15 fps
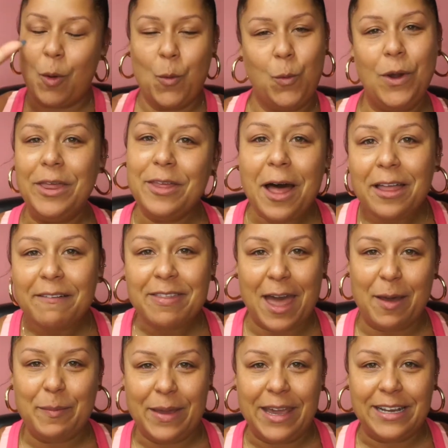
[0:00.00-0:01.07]
with all of
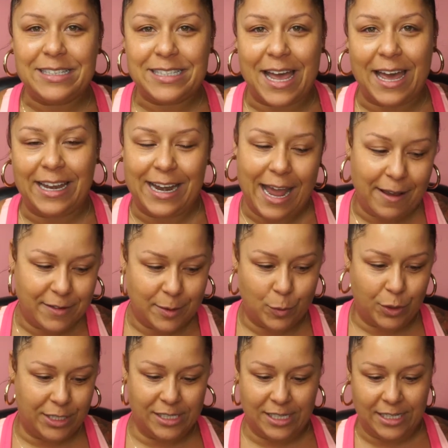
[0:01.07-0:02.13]
that being said, and I have some
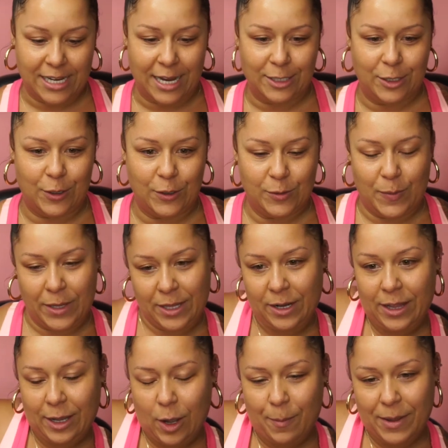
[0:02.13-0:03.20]
more Disney tattoos, but they're
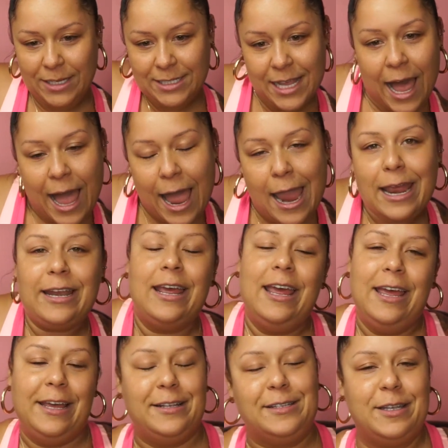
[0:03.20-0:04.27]
like on my side
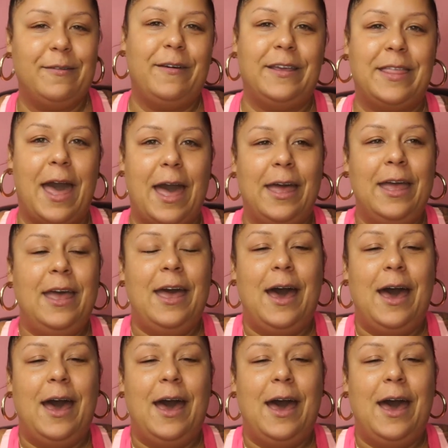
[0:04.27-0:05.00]
and stuff like that.